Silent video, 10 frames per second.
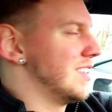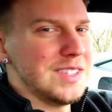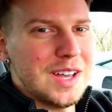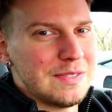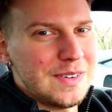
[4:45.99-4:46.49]
This
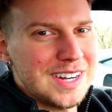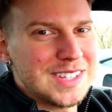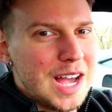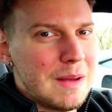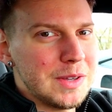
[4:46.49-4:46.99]
is a funny
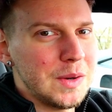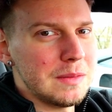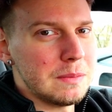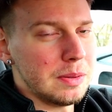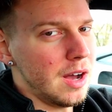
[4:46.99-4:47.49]
time to go
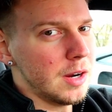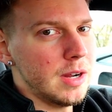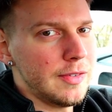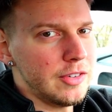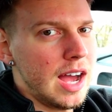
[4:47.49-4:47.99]
ahead and plug.
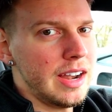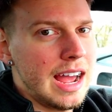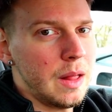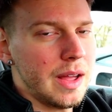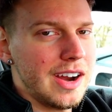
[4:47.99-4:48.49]
But if you're not an
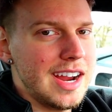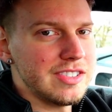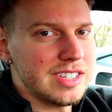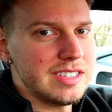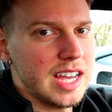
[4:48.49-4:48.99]
Outlier
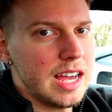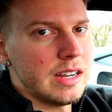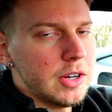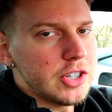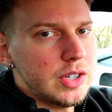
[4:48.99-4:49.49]
agencies
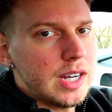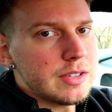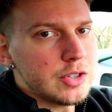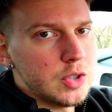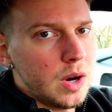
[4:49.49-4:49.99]
yet, make sure you
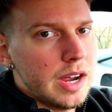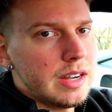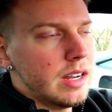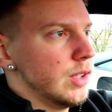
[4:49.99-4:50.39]
guys join.